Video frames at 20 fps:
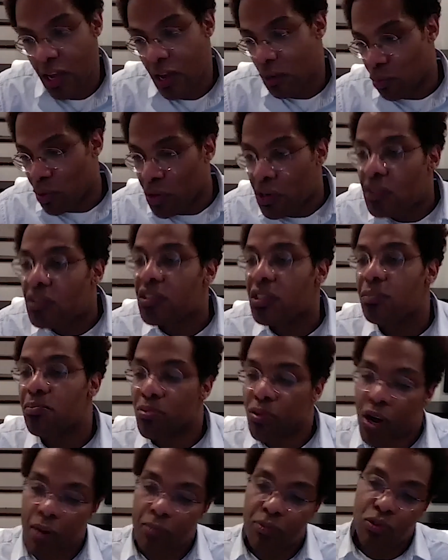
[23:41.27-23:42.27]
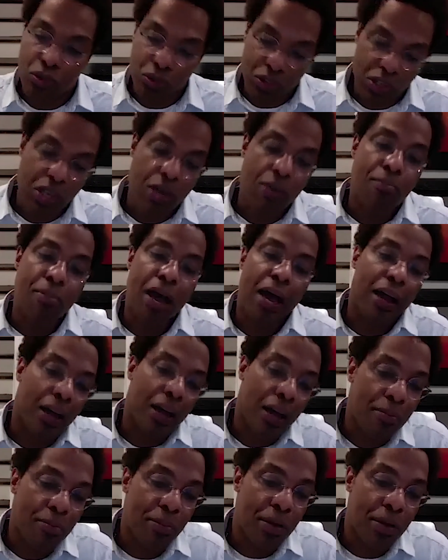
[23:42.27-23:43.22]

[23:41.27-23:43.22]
we could see prime start to come back up.